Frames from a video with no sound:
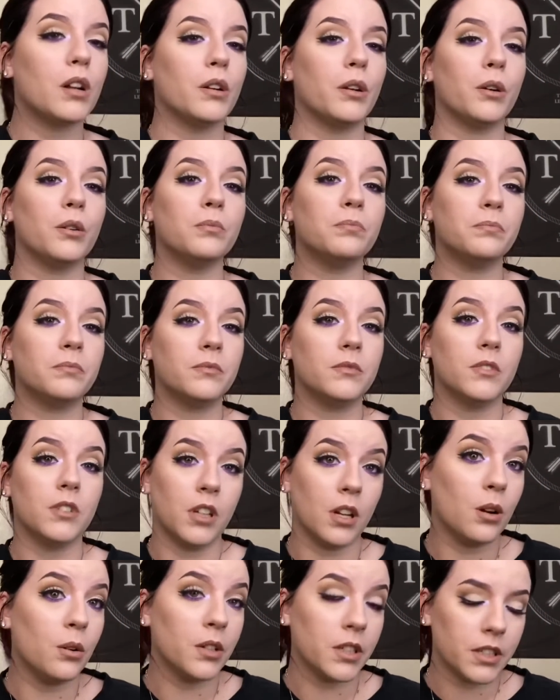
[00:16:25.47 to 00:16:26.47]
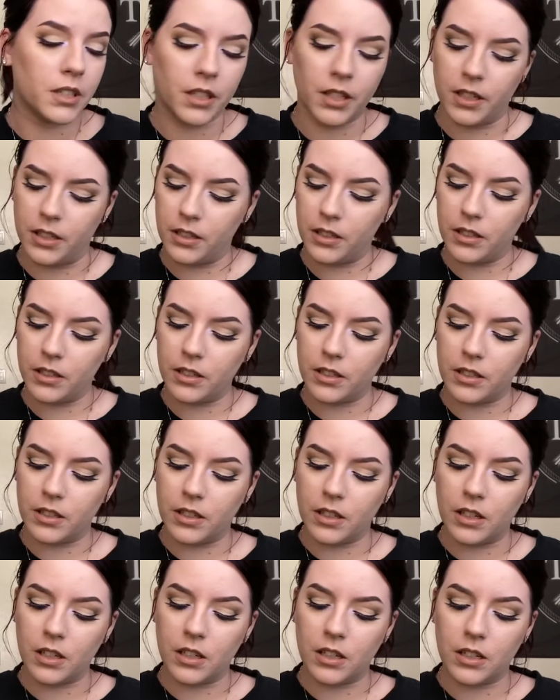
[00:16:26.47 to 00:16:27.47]
Nope. No, it, it
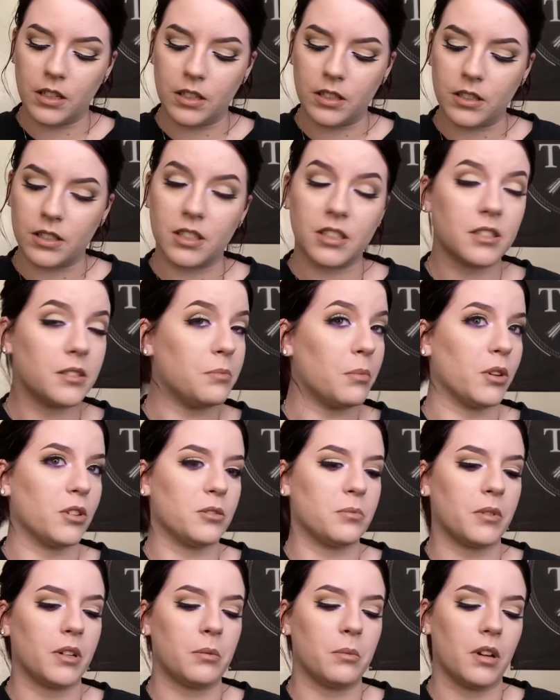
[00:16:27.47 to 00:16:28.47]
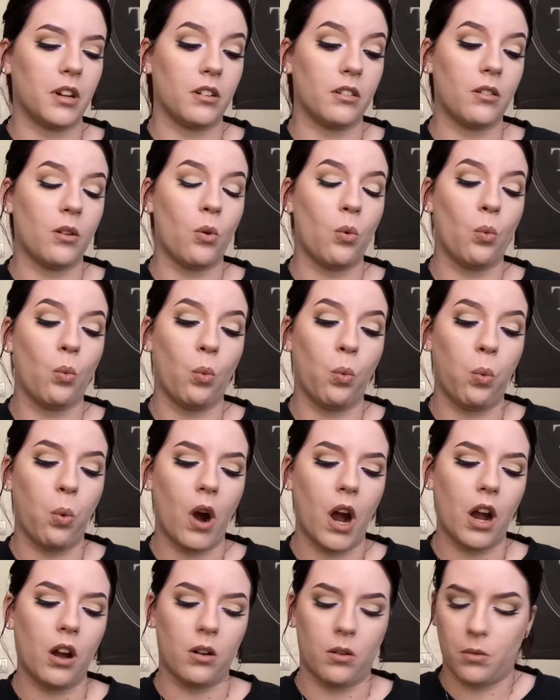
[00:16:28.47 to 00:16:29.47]
smells pretty bad.
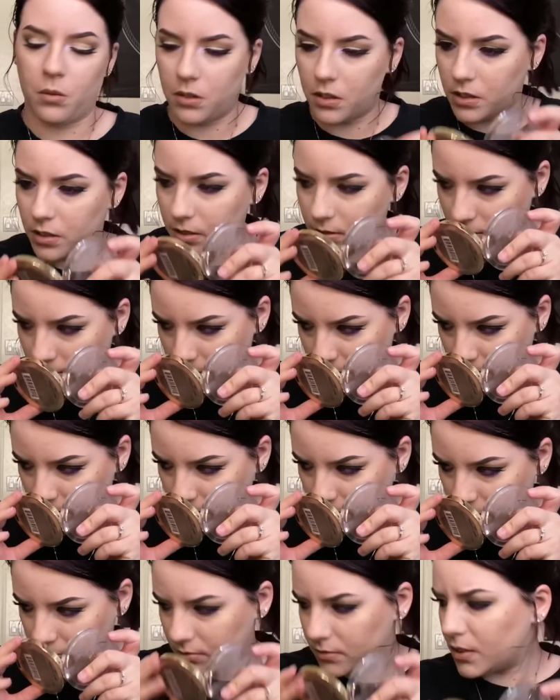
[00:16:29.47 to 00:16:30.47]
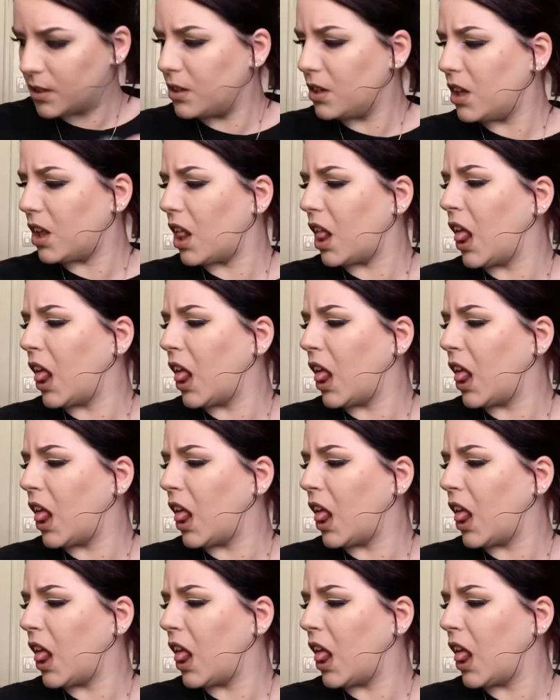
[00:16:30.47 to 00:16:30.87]
Wow. Ugh.